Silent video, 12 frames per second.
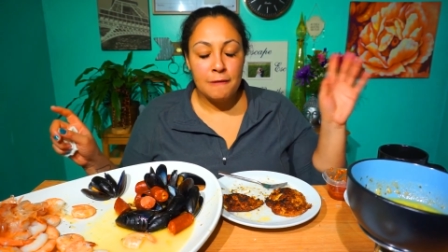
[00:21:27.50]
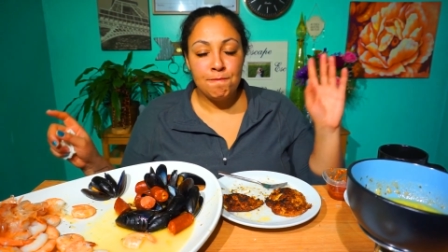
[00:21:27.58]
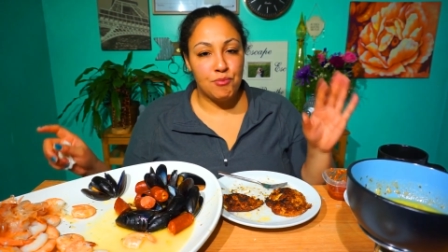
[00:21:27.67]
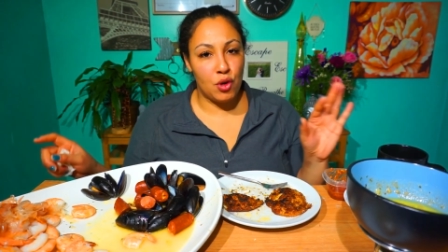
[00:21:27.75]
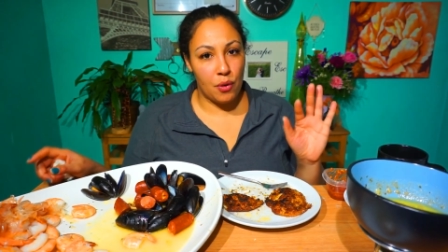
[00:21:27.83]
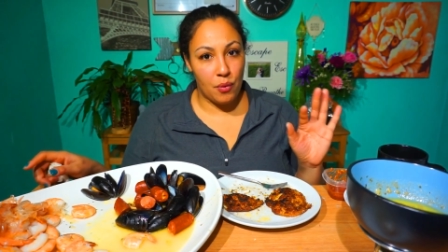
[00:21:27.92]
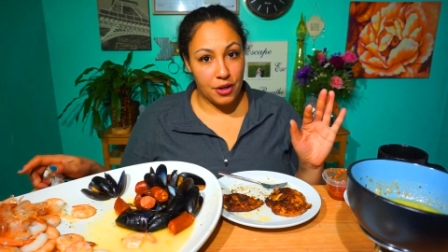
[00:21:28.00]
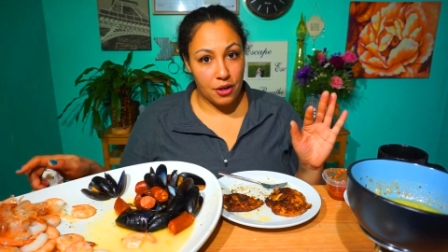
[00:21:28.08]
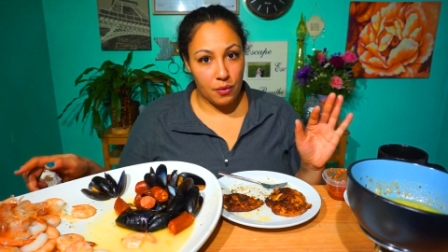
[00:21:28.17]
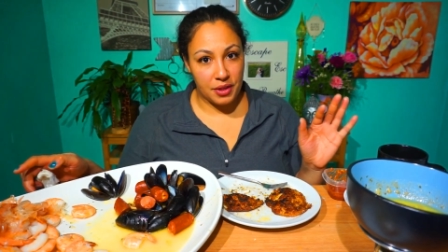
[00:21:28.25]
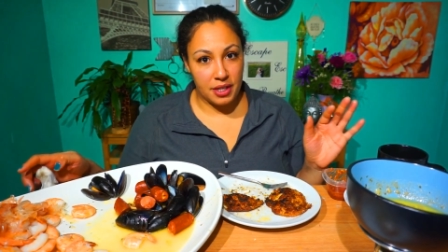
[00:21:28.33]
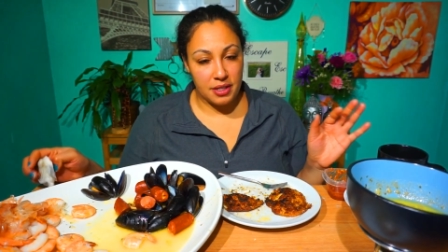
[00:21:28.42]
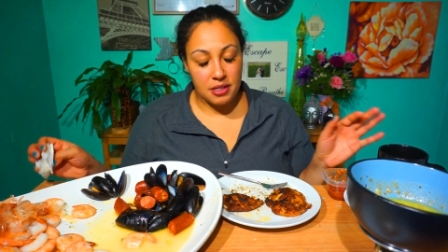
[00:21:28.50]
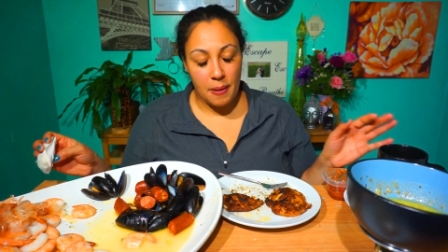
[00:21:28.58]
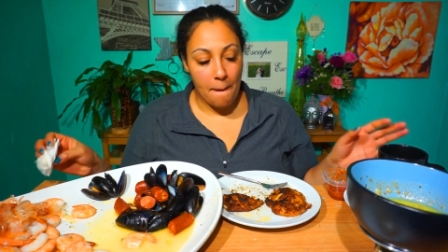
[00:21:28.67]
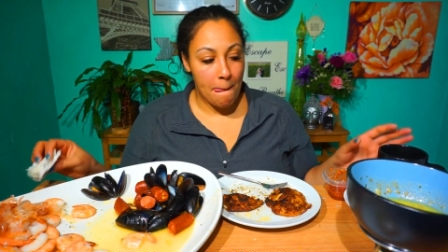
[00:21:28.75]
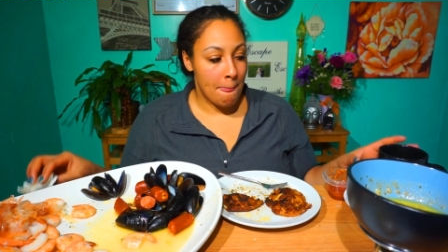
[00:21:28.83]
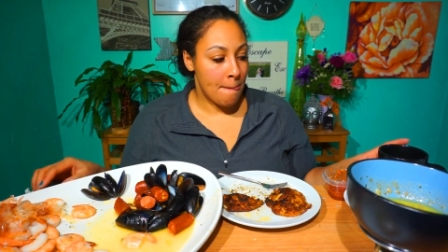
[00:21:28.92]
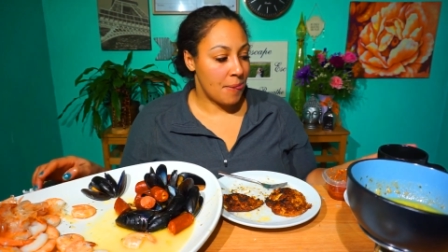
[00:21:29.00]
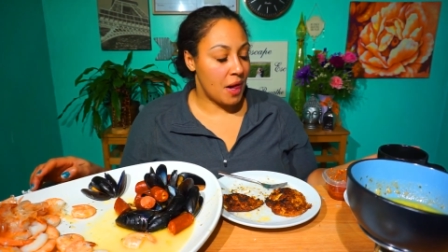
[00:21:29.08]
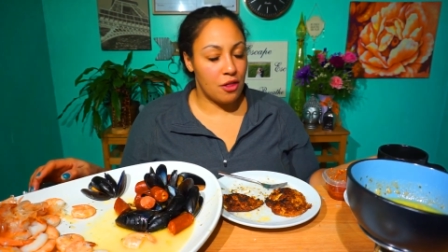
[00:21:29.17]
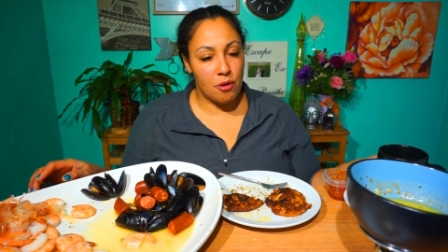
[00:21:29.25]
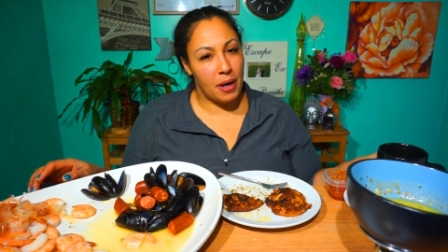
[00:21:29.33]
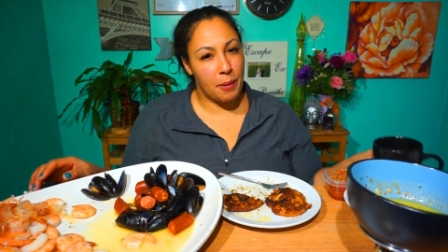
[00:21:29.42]
You know, I wonder with these
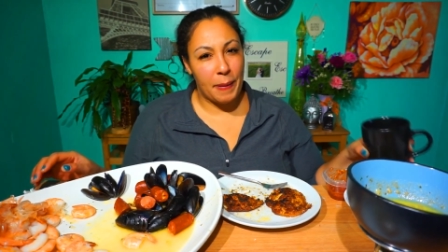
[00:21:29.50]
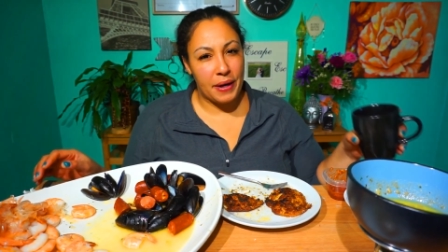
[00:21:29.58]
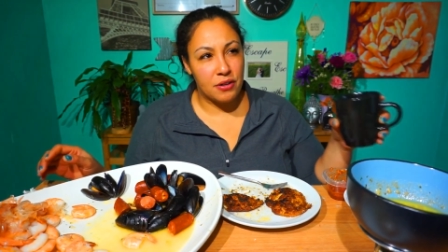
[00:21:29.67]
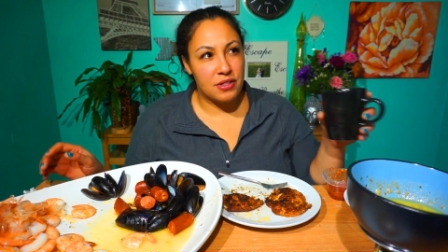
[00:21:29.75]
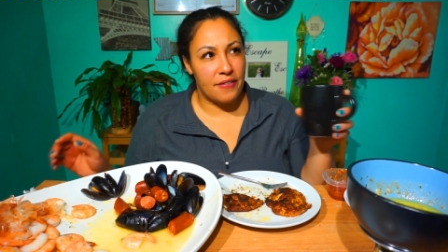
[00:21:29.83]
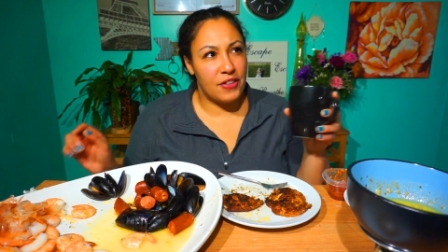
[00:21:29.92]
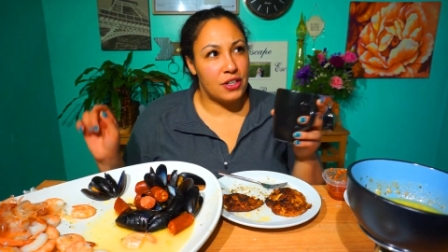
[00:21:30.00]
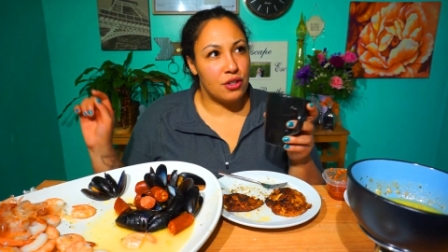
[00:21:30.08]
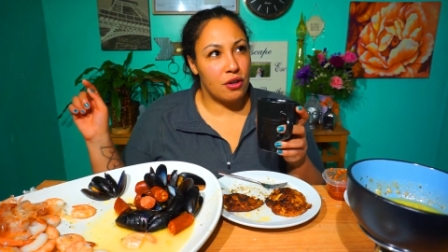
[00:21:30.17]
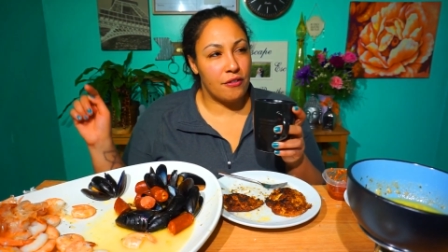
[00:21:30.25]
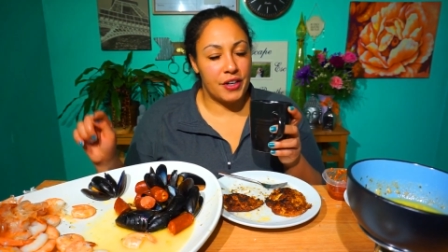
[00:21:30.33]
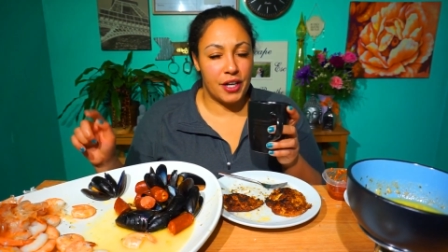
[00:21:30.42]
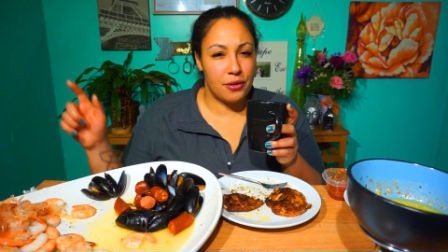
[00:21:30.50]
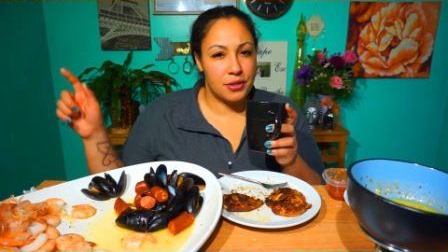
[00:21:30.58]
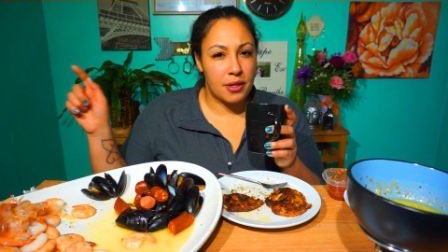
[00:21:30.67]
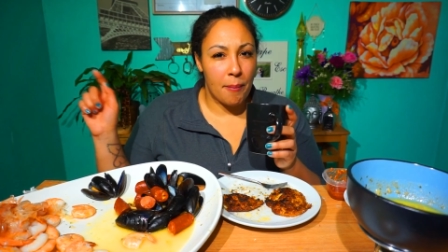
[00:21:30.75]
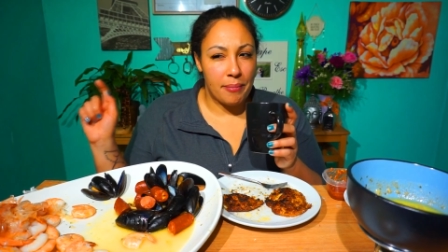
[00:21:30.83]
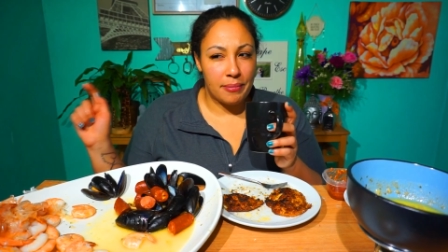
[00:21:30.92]
other mukbangers if they do their videos